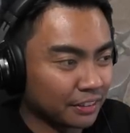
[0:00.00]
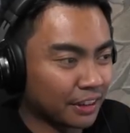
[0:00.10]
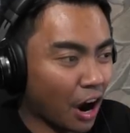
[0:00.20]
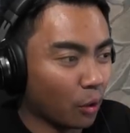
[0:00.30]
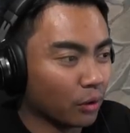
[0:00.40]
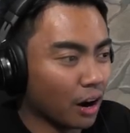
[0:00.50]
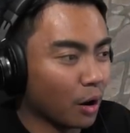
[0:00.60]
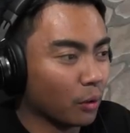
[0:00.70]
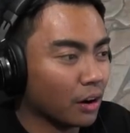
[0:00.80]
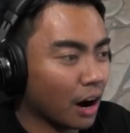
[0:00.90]
Go!
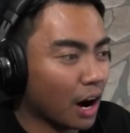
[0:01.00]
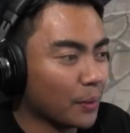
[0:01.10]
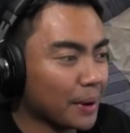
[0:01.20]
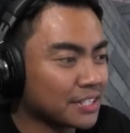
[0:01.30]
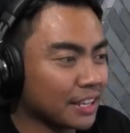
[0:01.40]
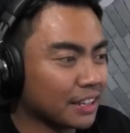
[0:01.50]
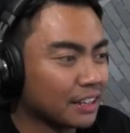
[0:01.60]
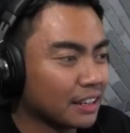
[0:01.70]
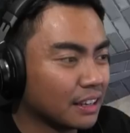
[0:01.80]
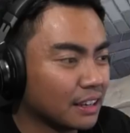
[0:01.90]
Oh! Oh, we i missed
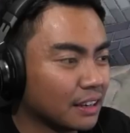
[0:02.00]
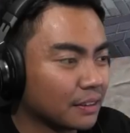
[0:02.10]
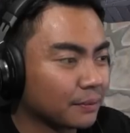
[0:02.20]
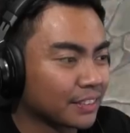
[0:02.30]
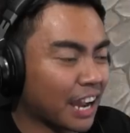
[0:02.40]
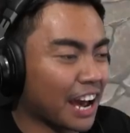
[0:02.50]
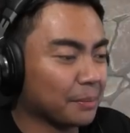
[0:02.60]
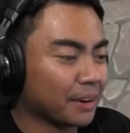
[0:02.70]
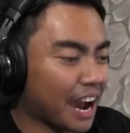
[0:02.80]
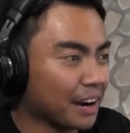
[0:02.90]
pissed. it! Got
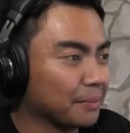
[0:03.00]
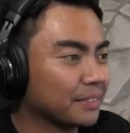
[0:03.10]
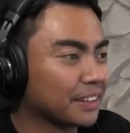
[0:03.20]
him! Got him!